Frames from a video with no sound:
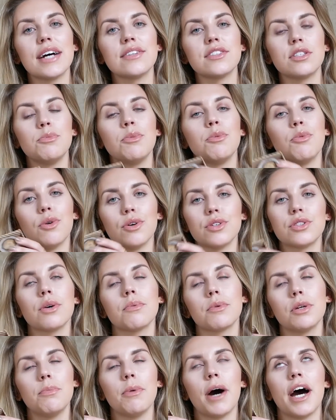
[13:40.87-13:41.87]
out to me more, so
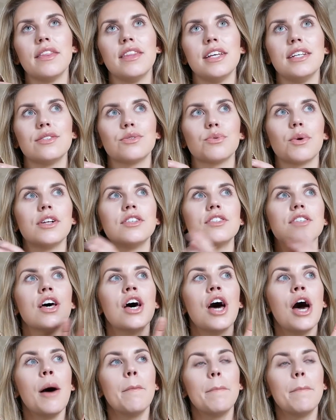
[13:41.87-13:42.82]
I'm going to buy these ones.